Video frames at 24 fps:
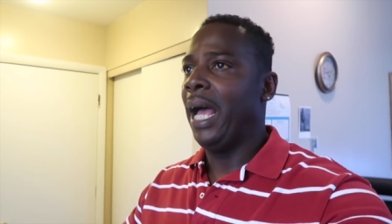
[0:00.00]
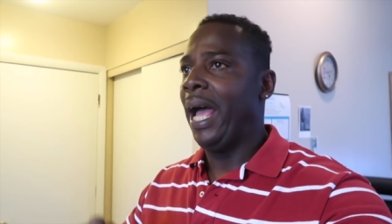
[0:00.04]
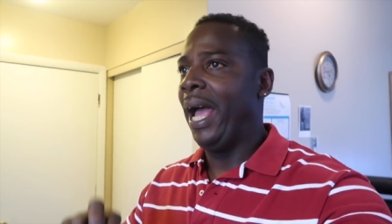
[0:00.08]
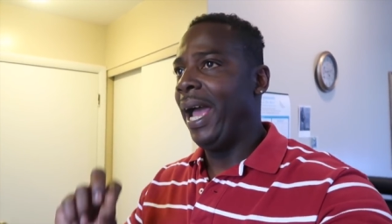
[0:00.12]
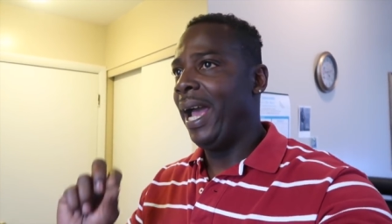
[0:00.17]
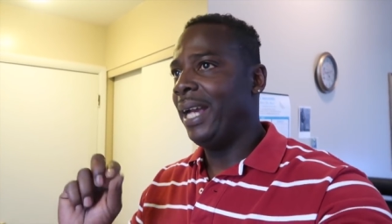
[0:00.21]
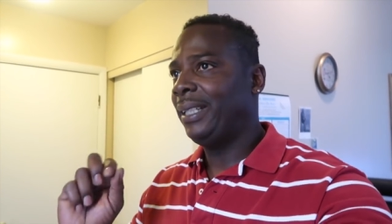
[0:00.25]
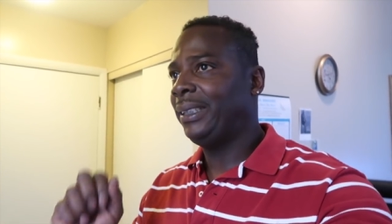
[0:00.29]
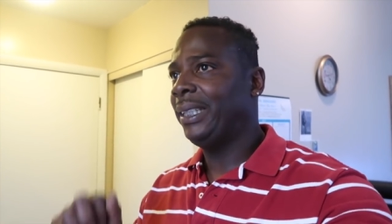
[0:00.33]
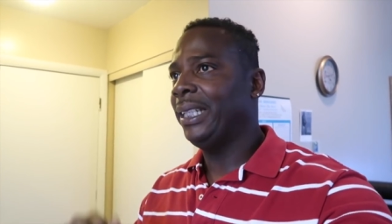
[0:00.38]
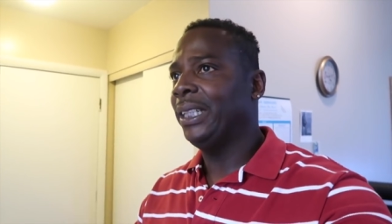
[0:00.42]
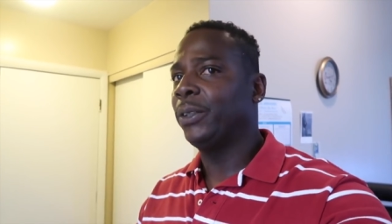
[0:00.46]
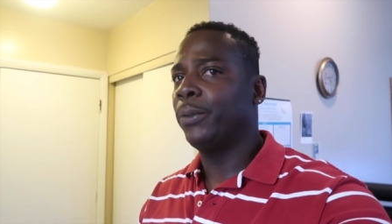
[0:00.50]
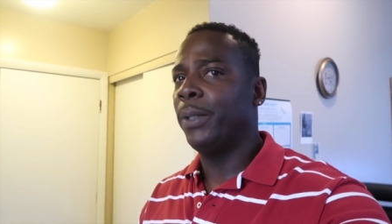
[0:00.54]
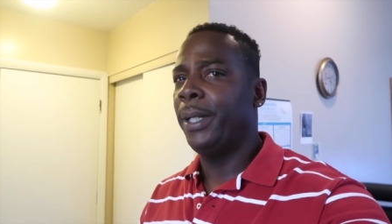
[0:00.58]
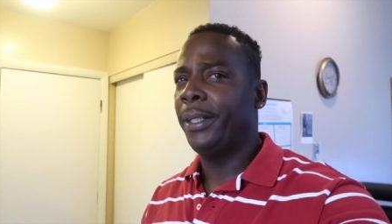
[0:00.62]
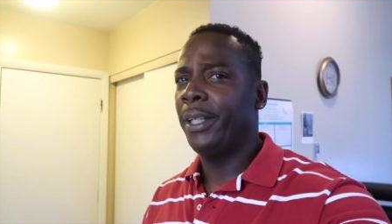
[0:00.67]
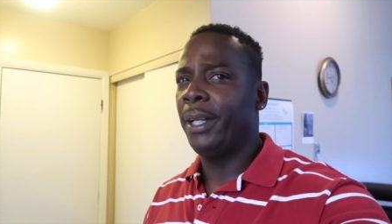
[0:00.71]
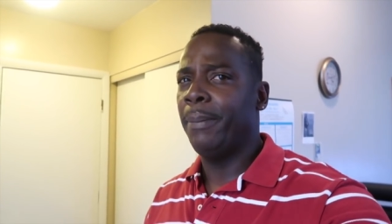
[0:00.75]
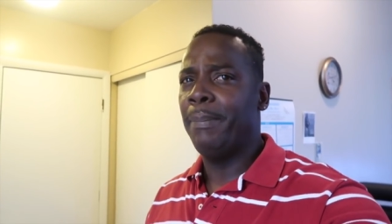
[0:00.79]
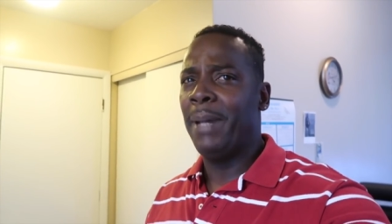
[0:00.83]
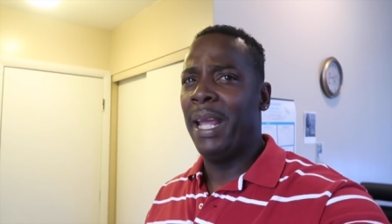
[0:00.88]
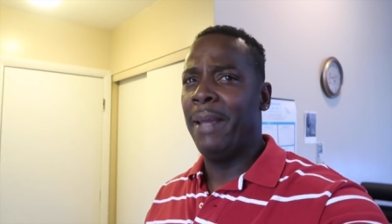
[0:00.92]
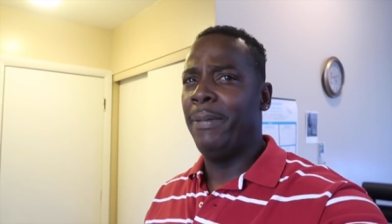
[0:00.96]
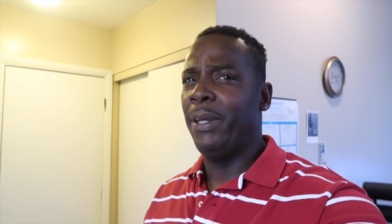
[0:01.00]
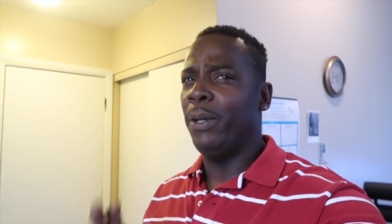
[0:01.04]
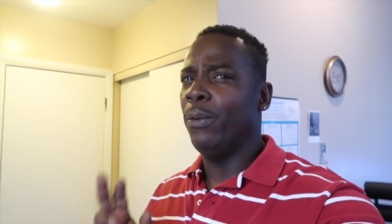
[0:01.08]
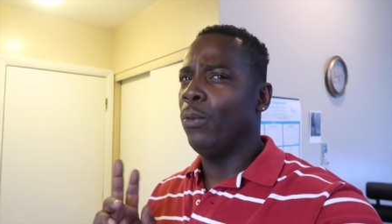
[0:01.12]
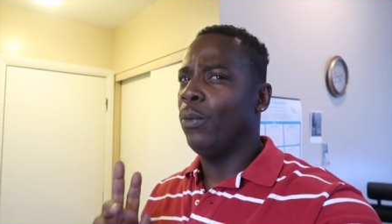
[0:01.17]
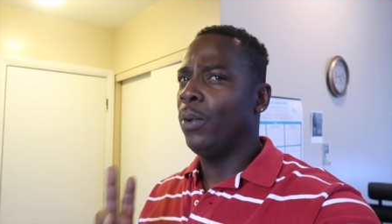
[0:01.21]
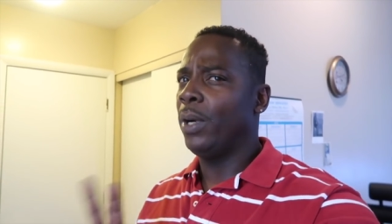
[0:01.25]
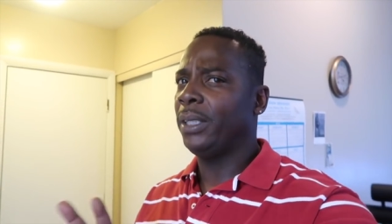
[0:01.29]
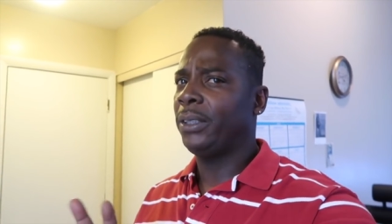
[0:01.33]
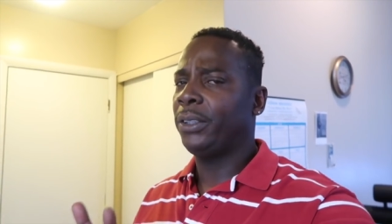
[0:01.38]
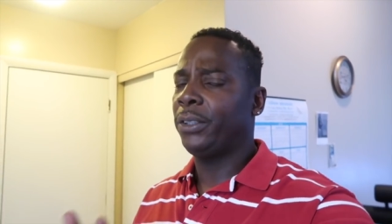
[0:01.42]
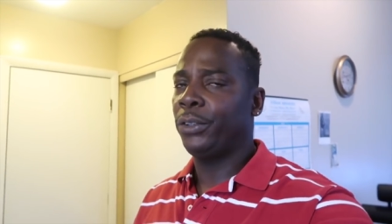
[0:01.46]
I actually drink it maybe
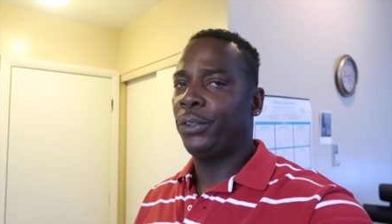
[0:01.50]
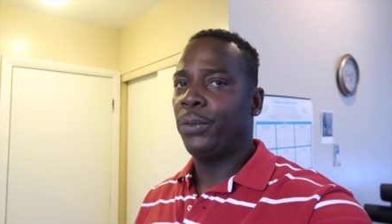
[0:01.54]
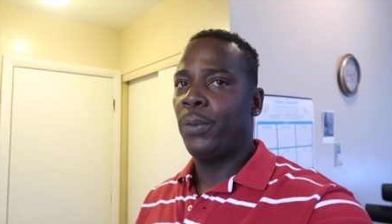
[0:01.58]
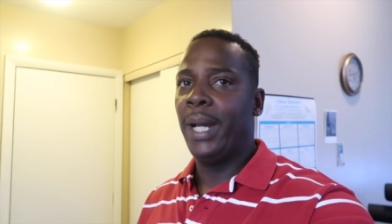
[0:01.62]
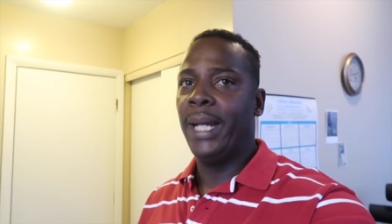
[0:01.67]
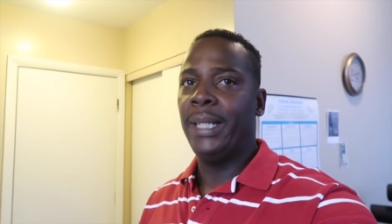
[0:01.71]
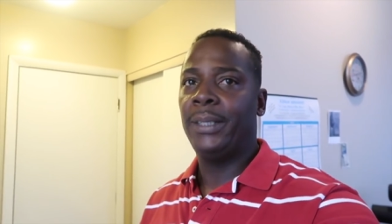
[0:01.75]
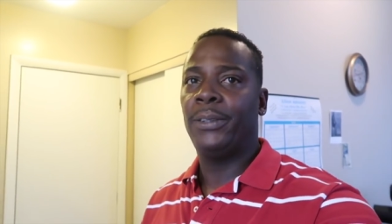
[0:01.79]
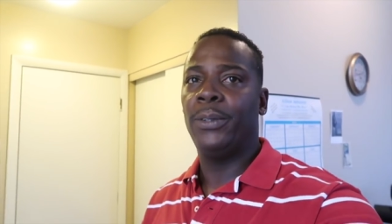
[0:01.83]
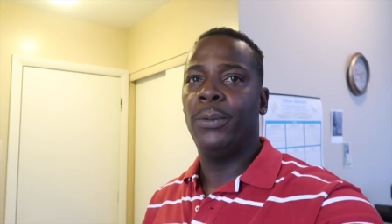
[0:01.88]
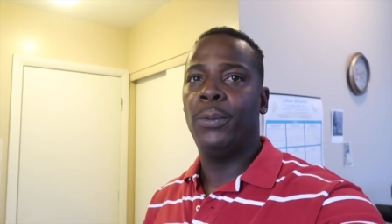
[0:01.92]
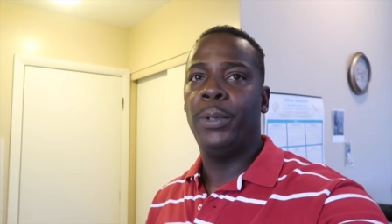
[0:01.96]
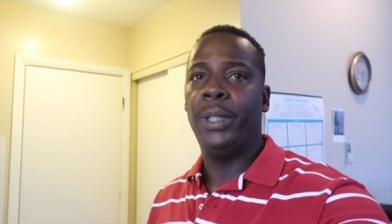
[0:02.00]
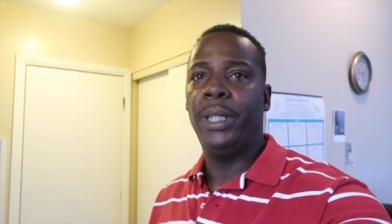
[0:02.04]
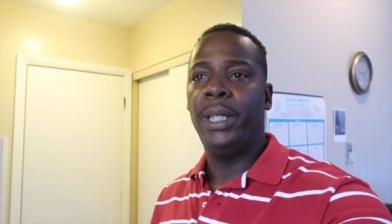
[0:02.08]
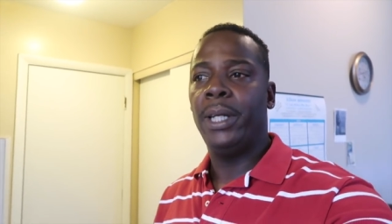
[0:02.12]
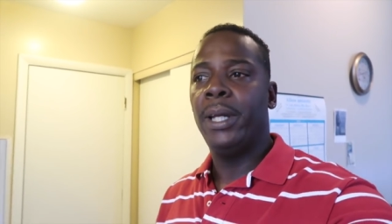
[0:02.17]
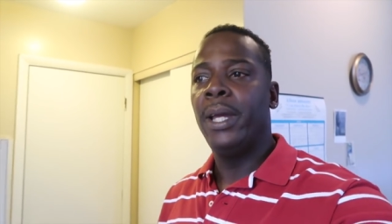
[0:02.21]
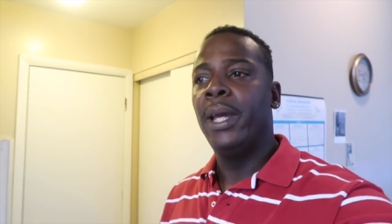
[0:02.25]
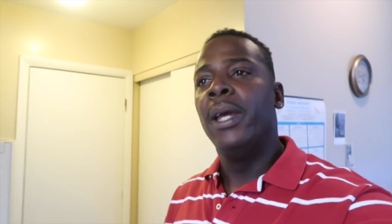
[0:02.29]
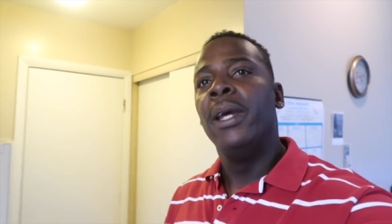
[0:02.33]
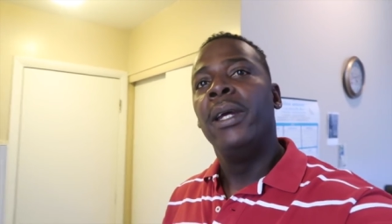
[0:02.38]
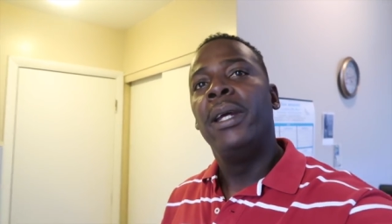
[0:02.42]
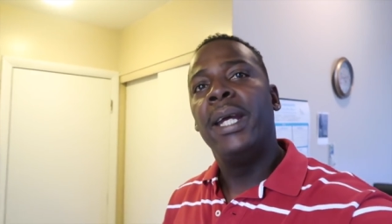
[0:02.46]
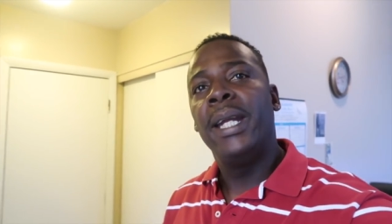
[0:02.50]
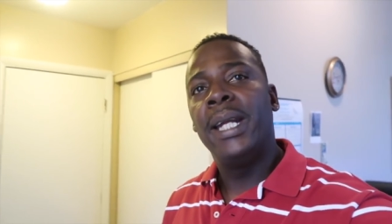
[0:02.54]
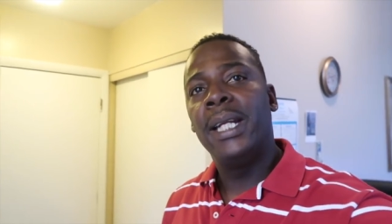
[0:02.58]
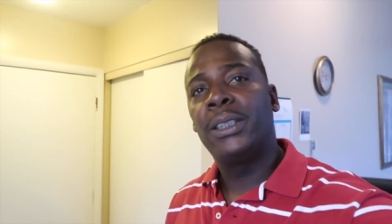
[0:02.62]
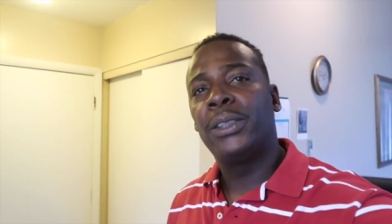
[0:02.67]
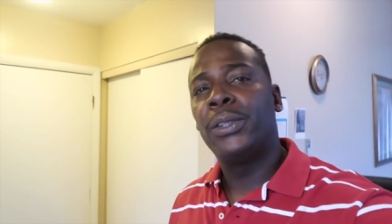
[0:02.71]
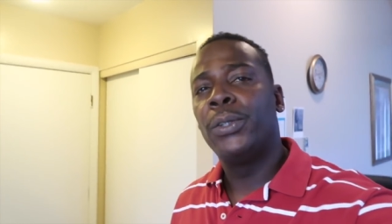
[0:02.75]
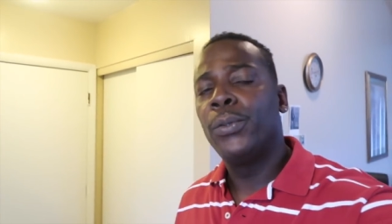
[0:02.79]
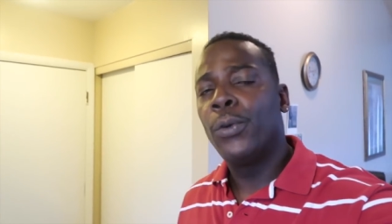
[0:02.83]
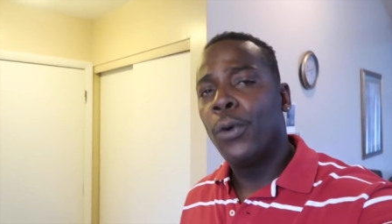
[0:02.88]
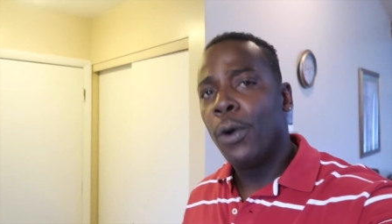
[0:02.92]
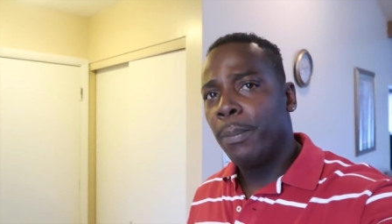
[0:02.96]
once or twice a week, and
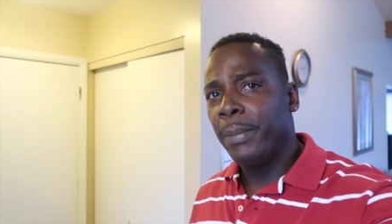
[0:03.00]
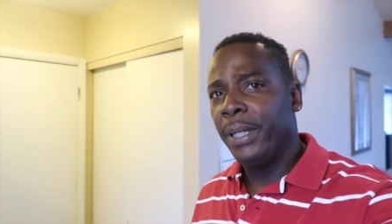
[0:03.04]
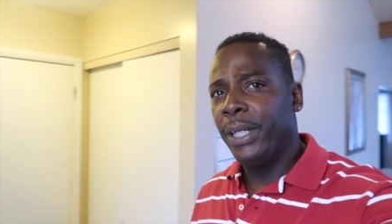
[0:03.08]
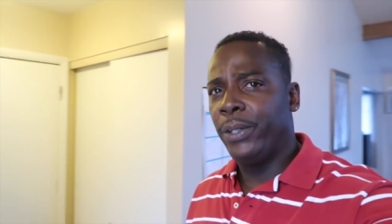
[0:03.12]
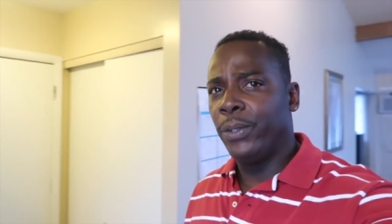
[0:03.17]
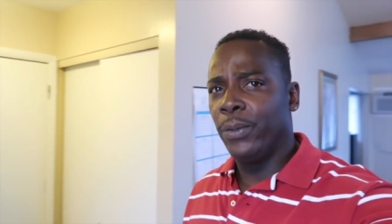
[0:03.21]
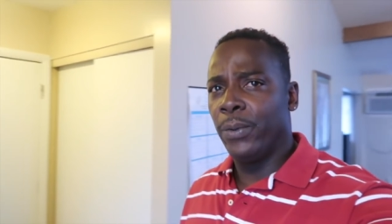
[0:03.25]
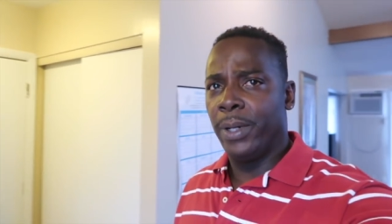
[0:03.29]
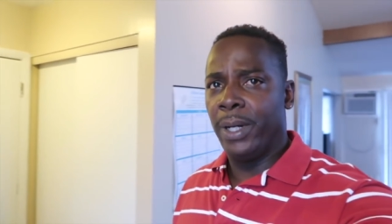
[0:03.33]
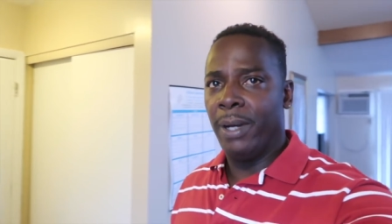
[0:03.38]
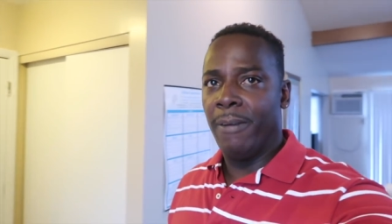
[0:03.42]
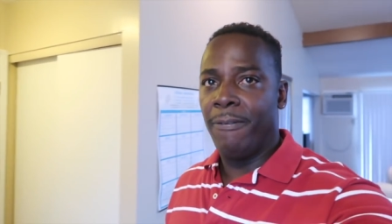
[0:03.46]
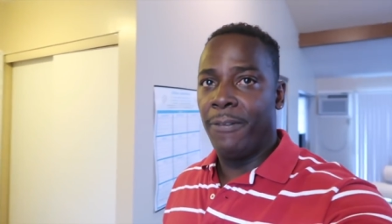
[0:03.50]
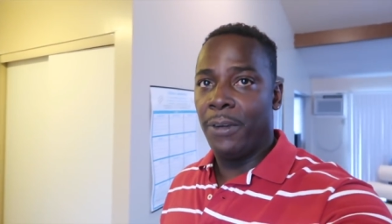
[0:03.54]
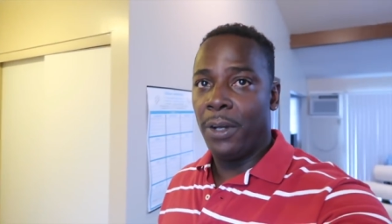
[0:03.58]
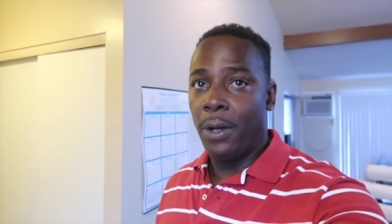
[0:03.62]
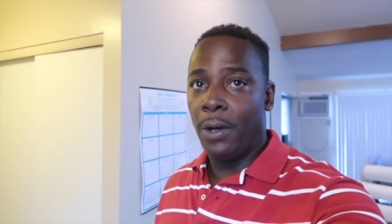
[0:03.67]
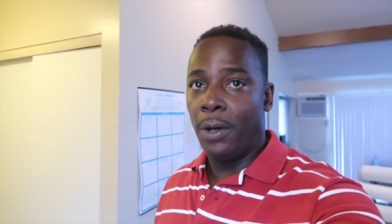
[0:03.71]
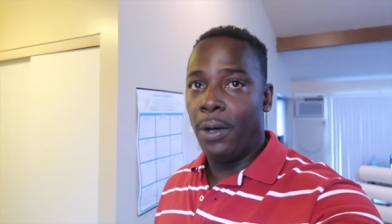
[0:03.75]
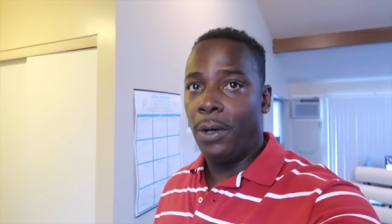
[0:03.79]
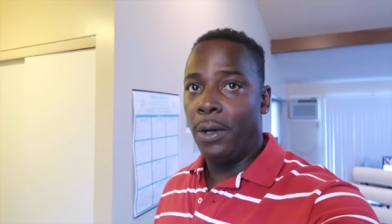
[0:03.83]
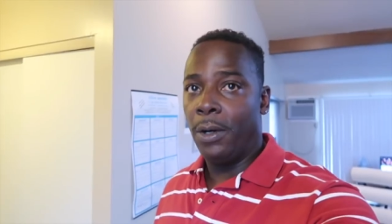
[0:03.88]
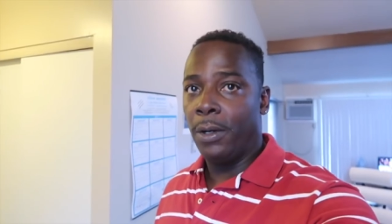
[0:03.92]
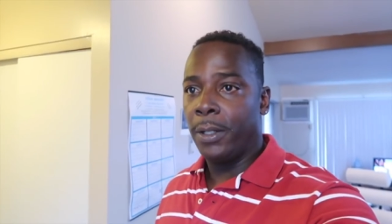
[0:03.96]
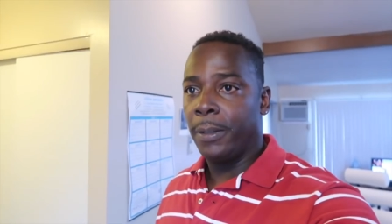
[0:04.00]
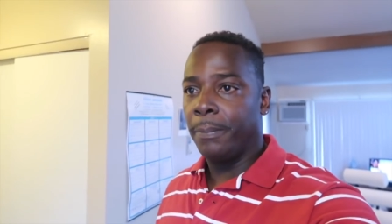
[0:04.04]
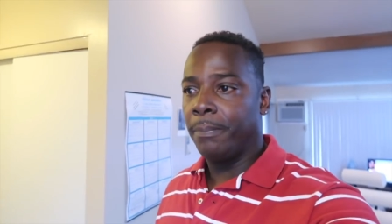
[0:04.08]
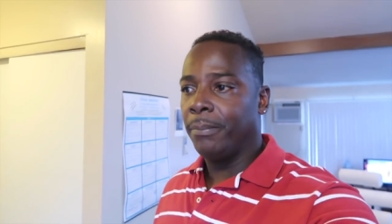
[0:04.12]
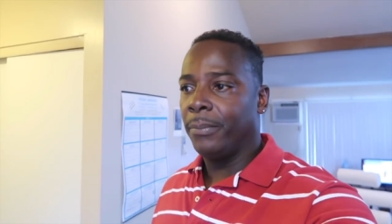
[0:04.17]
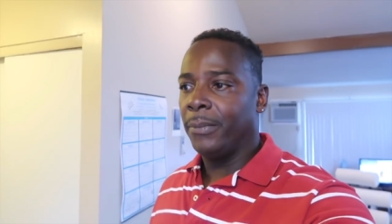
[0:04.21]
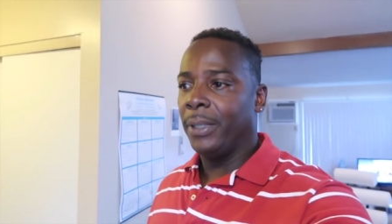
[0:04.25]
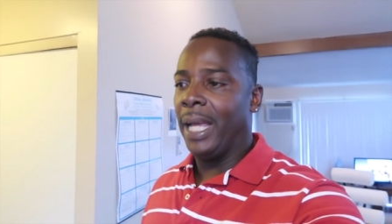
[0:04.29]
it's normally during a vlog.